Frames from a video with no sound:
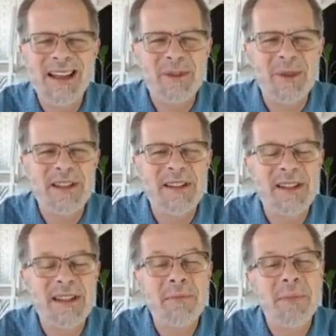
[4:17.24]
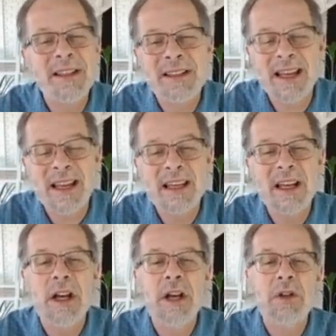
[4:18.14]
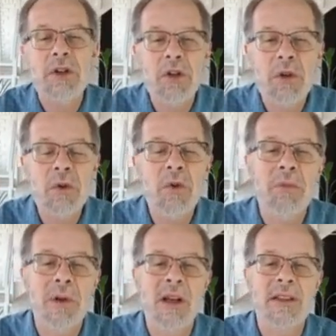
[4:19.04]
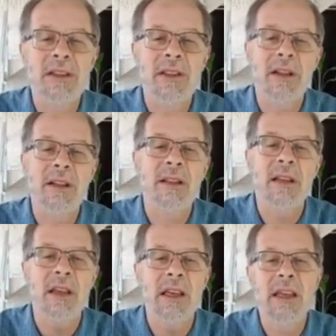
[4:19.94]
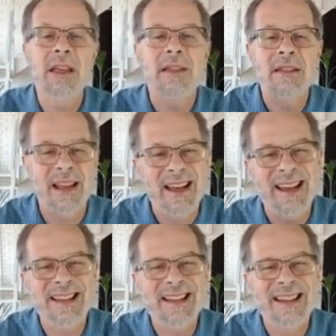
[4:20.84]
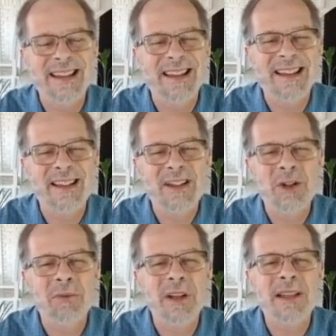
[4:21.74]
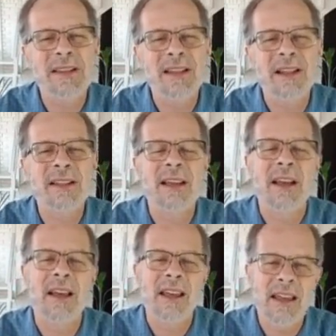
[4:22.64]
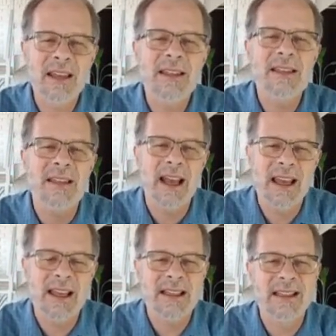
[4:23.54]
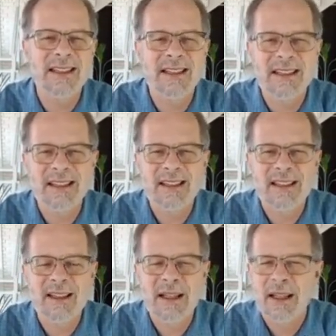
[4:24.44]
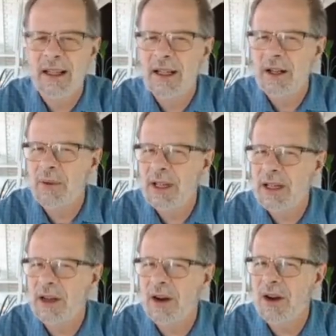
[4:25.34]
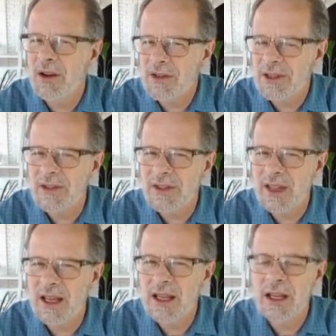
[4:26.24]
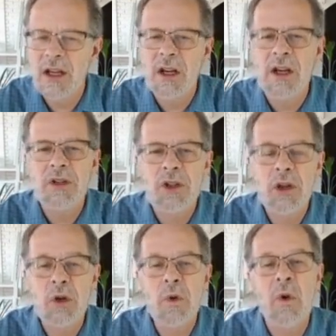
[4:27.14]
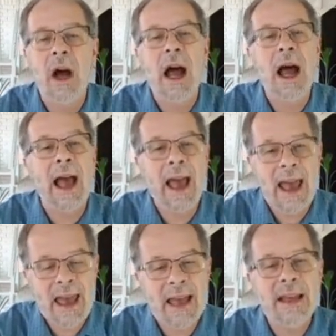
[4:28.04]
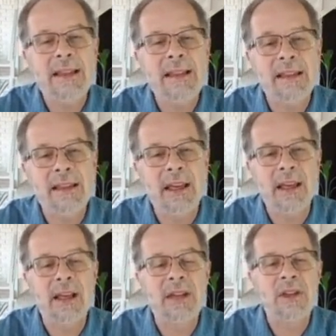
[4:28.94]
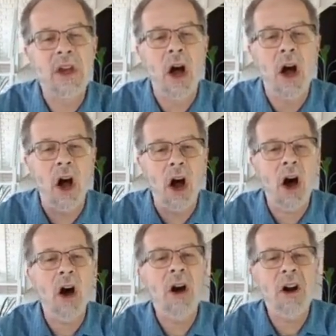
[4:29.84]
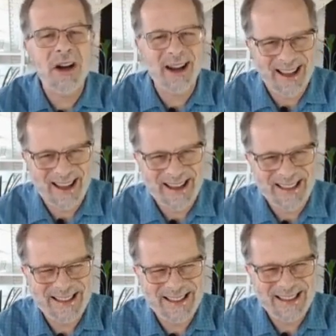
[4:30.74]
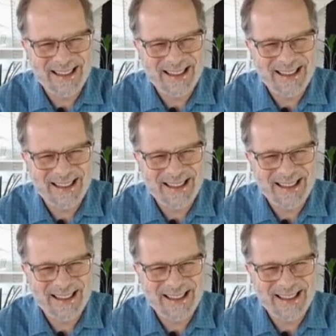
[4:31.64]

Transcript: is we simply say 2 plus 6 is 8. 2 plus 6 is 8. We can also say 2 and 6 are 8.